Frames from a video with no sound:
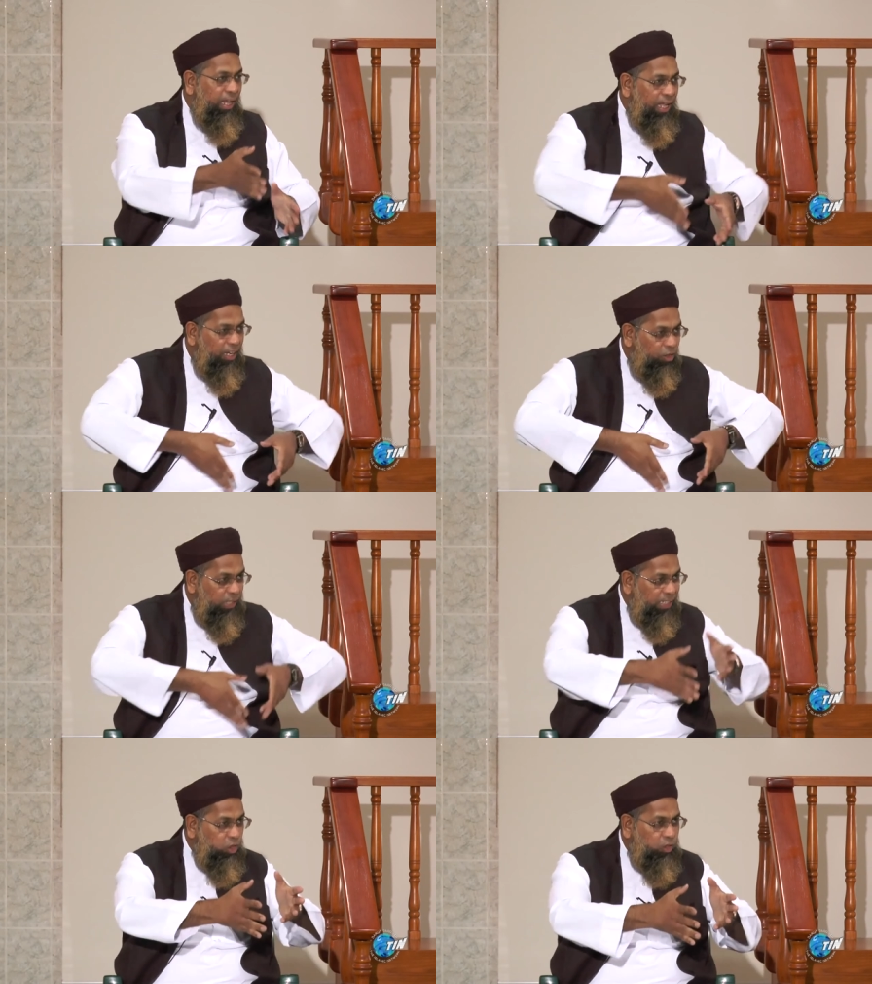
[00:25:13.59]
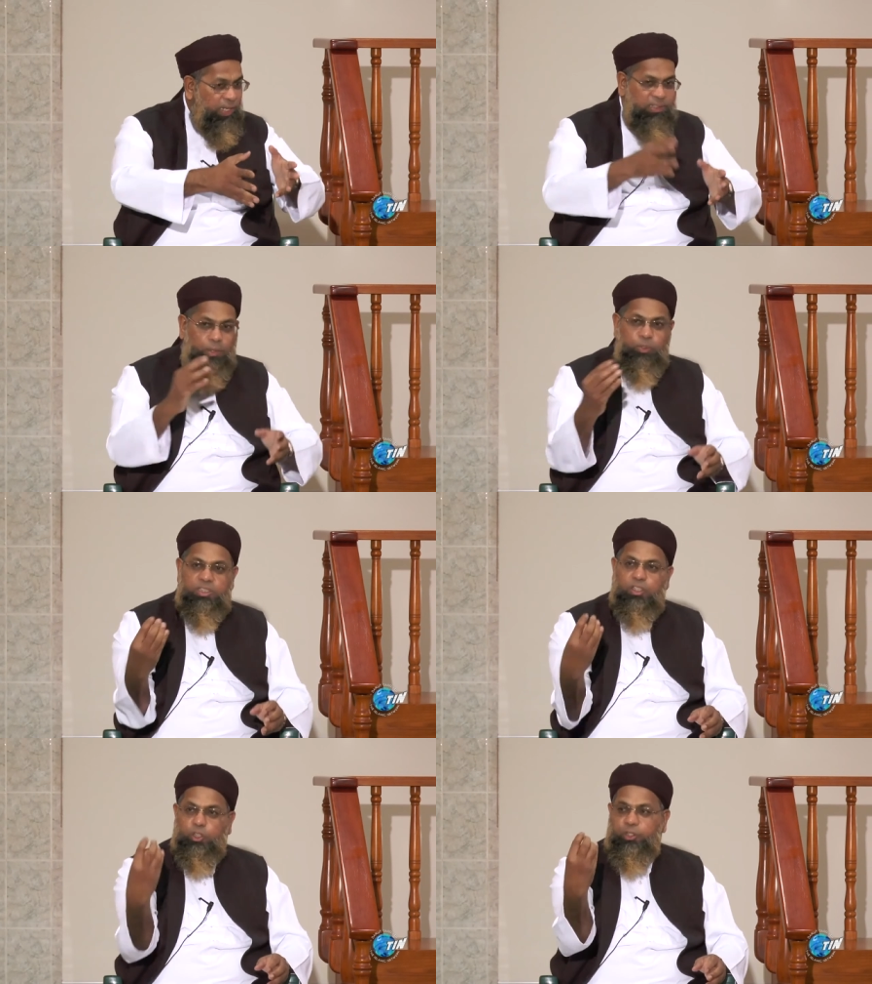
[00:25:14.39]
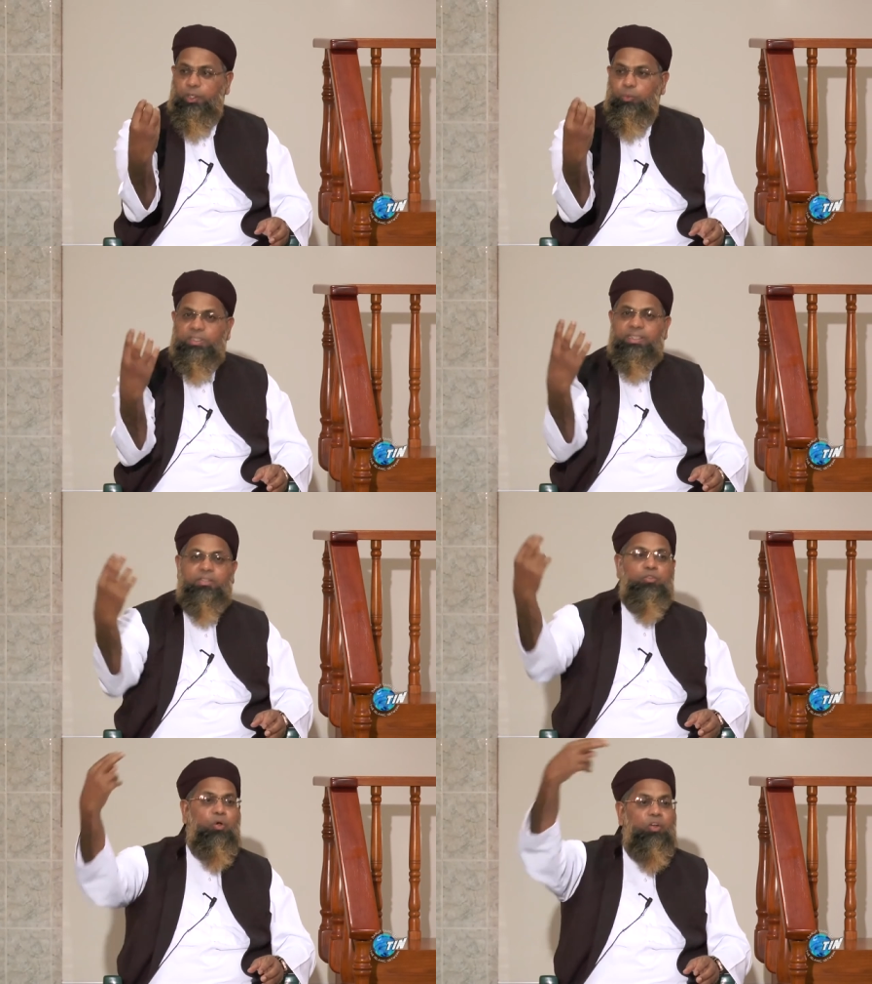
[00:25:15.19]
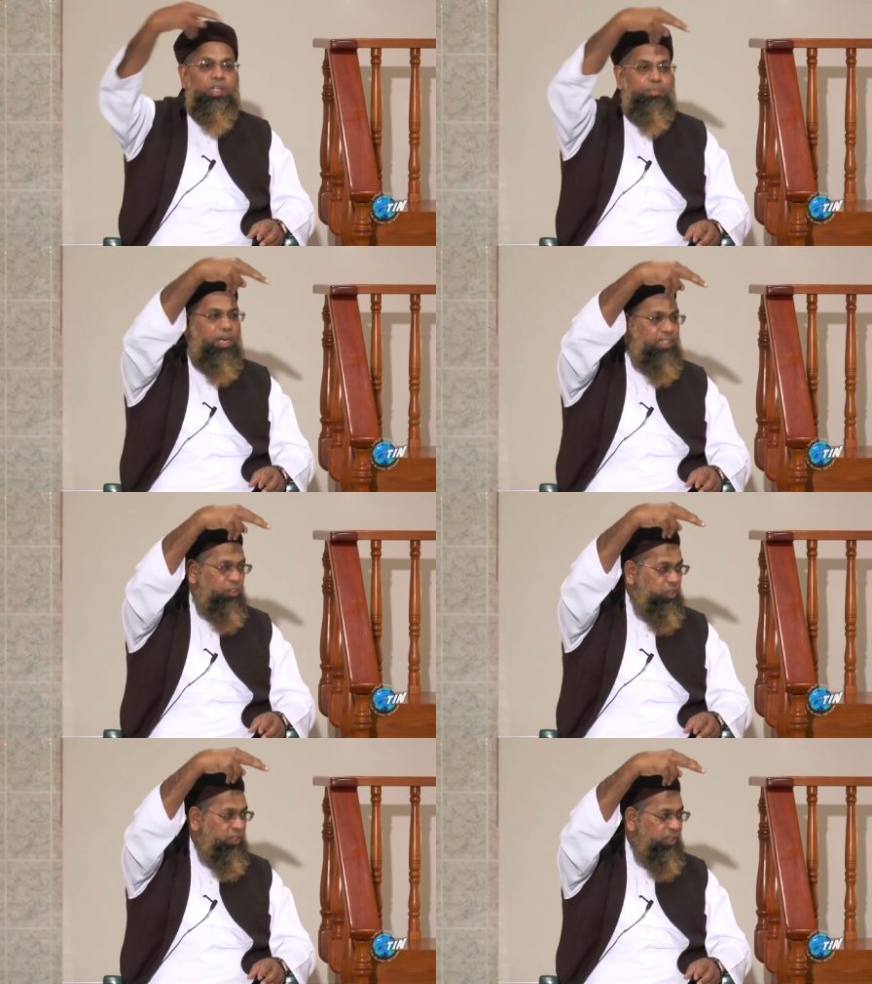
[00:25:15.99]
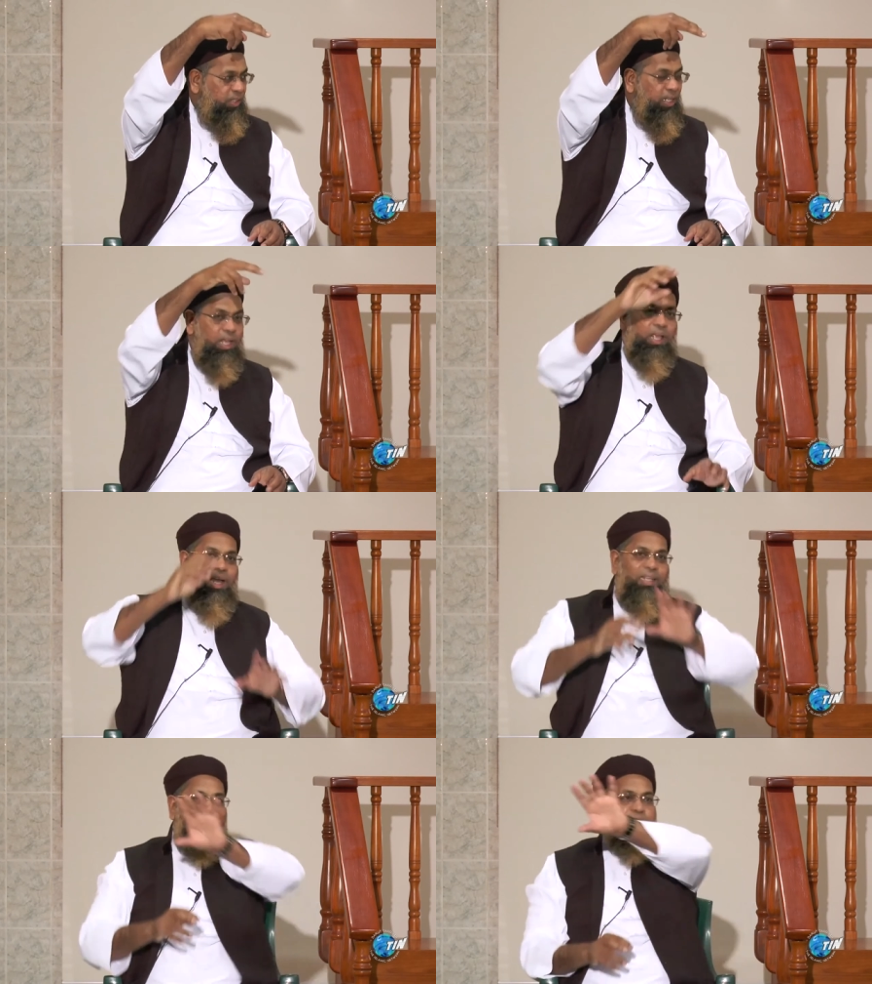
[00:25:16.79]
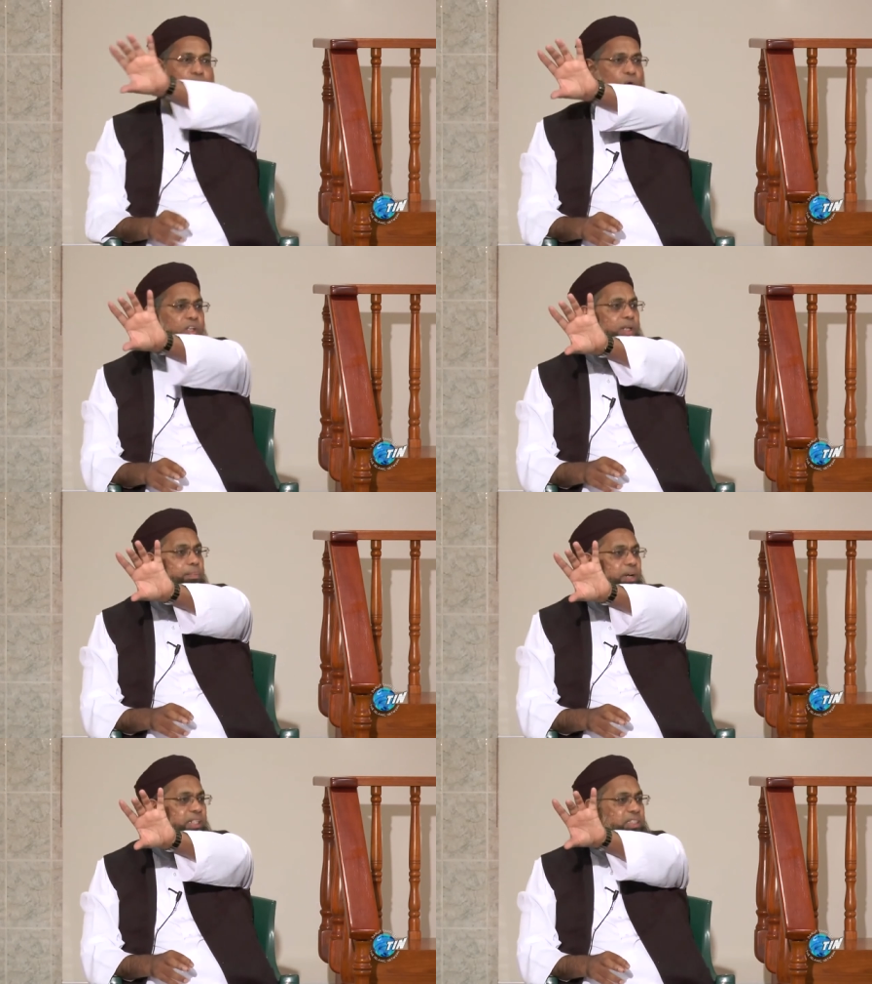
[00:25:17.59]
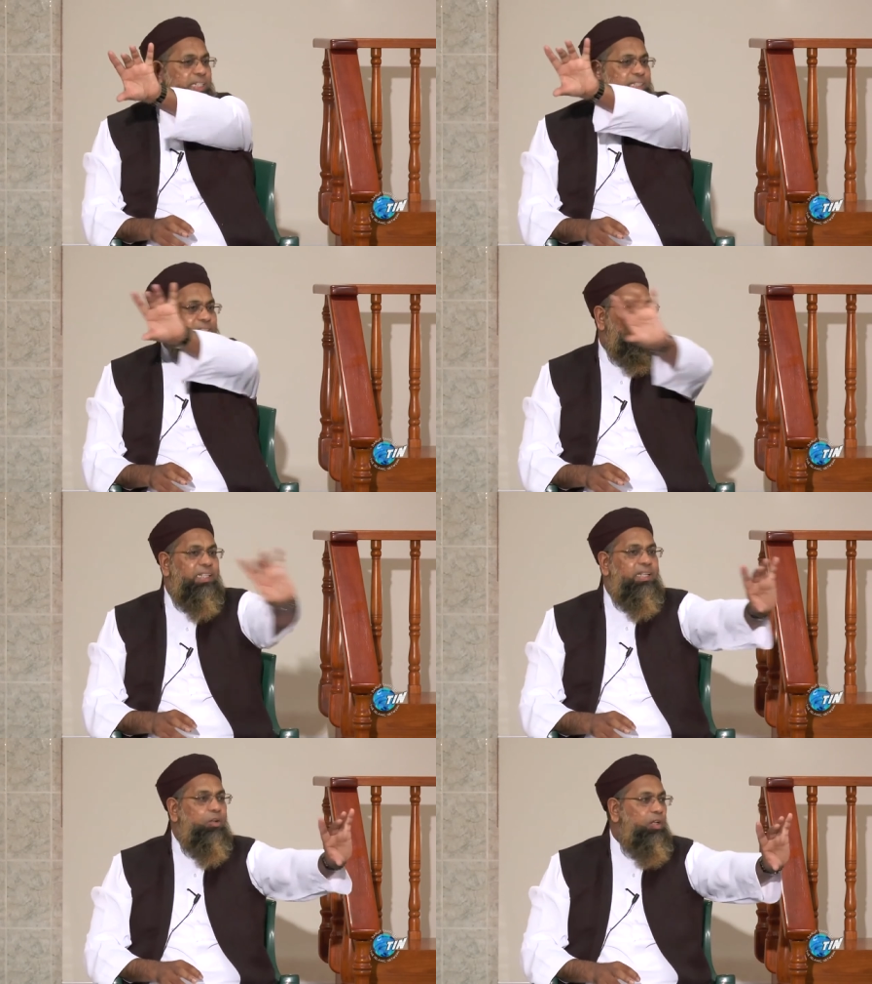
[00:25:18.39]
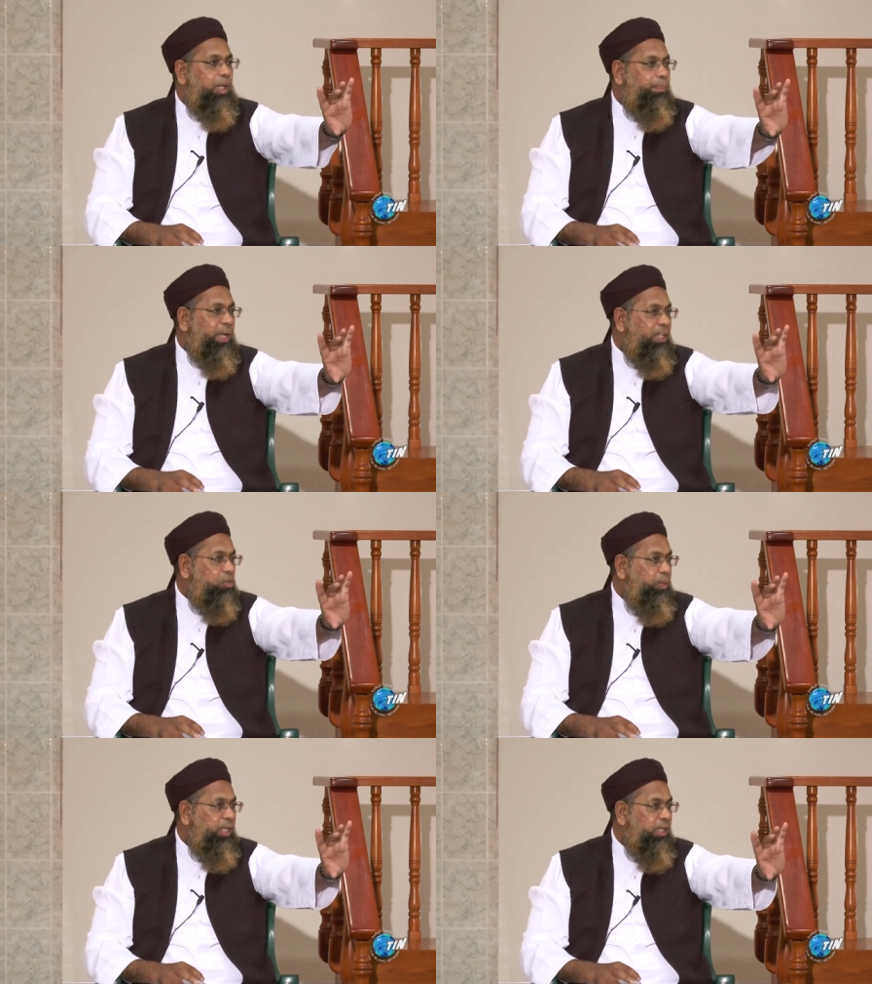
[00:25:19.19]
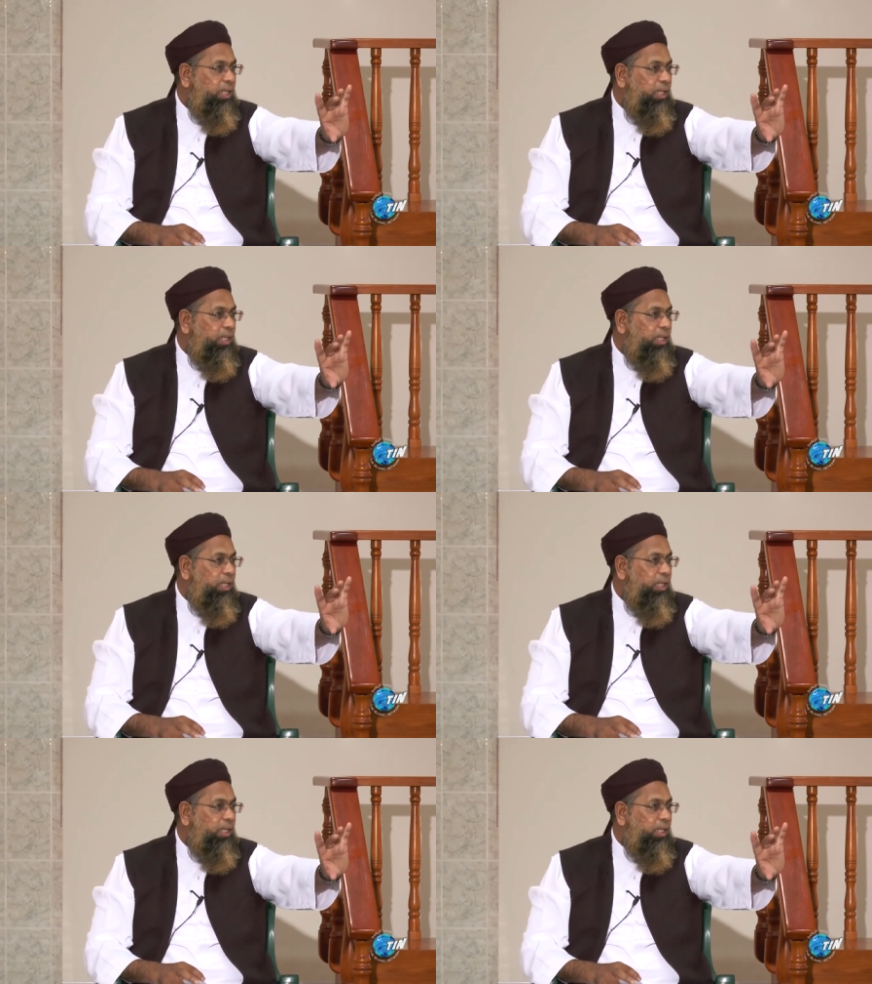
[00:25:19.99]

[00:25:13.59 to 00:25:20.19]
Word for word: And on that track, there was a tree with a thorny branch. And the thorny branch extended on the pathway.